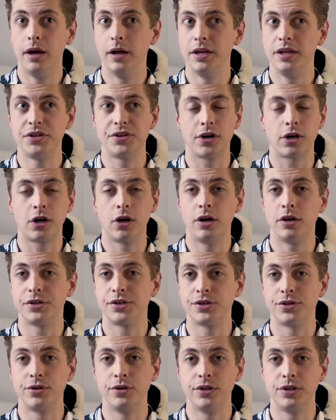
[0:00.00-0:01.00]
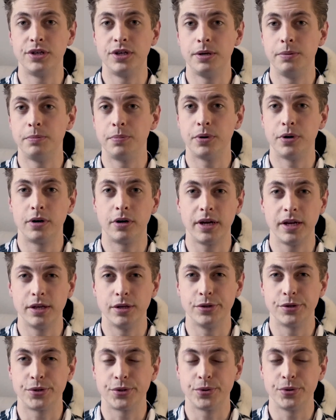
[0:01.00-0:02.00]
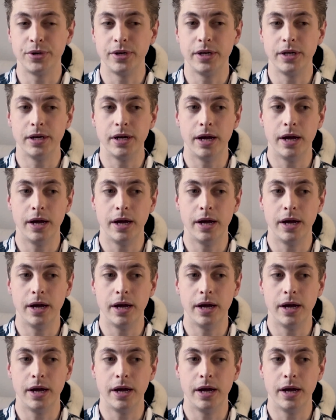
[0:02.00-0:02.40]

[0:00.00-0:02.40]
These are classes on the theme park industry,